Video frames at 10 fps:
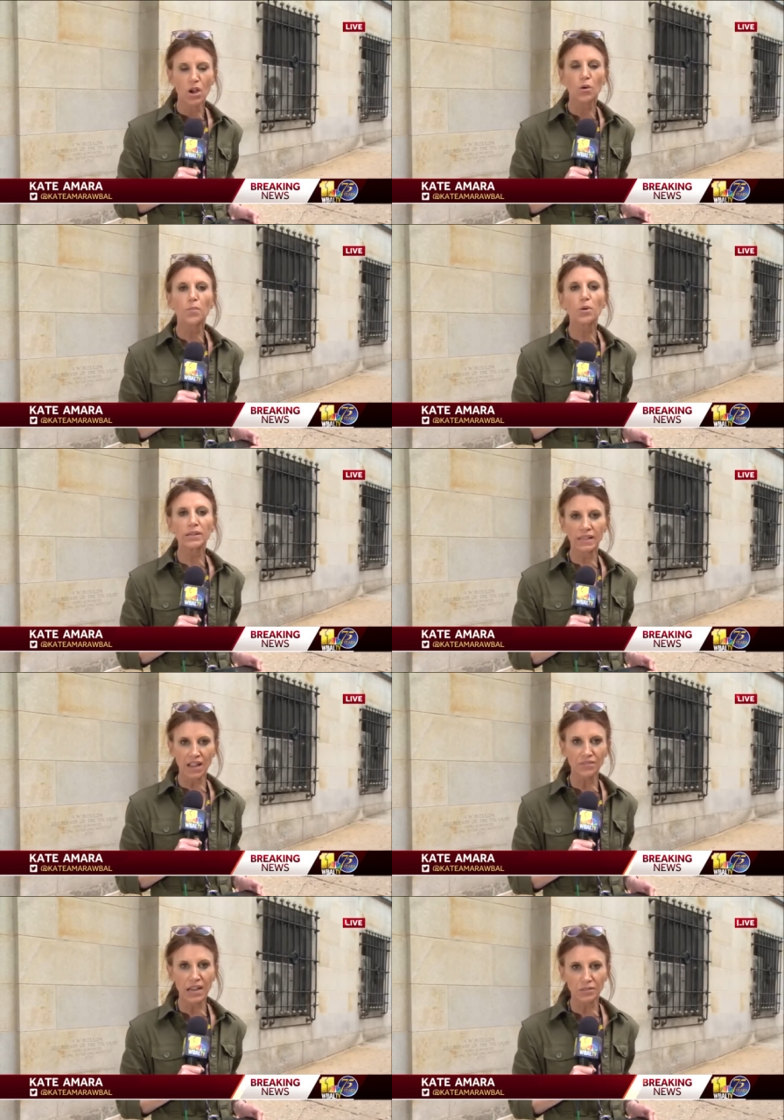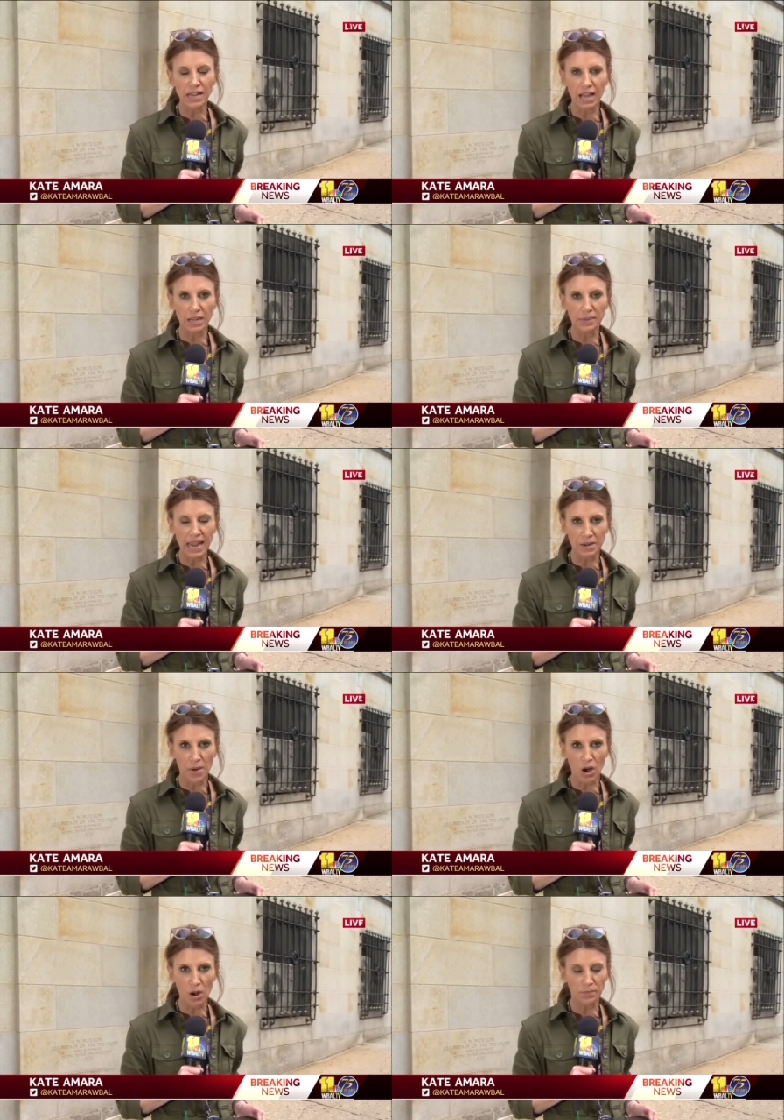Reporting live downtown, I'm Kate
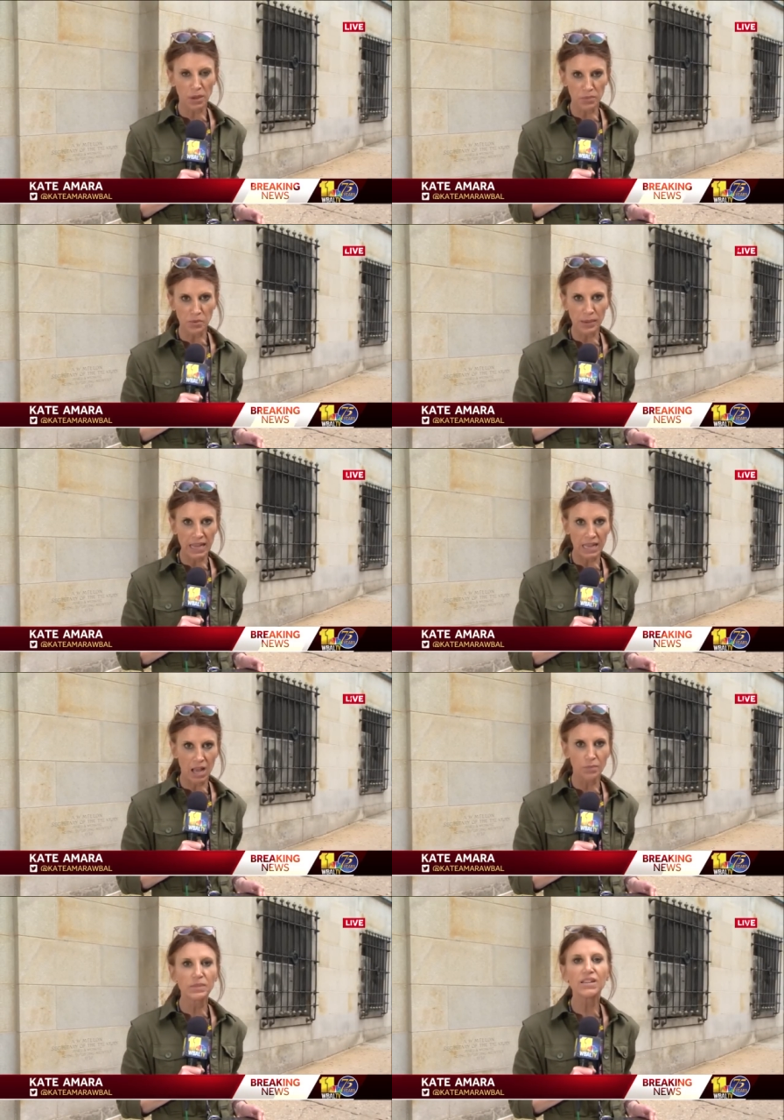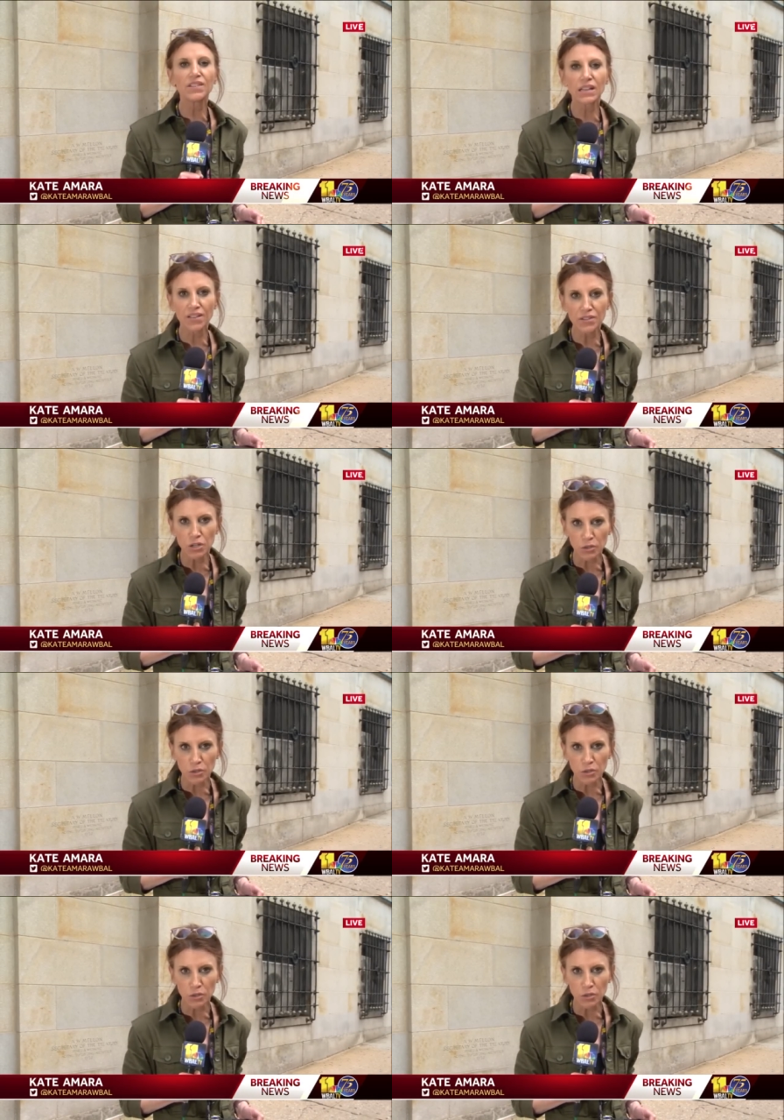Amara, WBAL TV 11